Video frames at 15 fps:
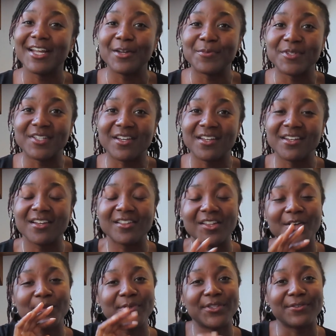Amazon
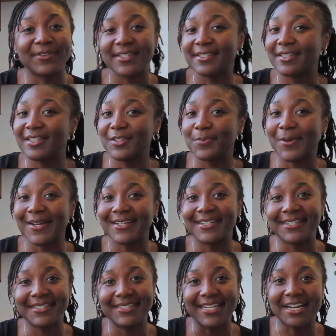along with the rest of these
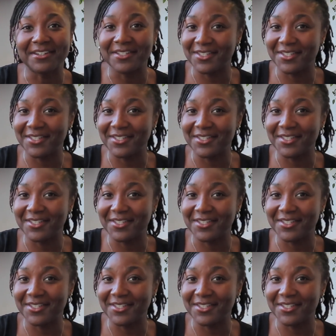products down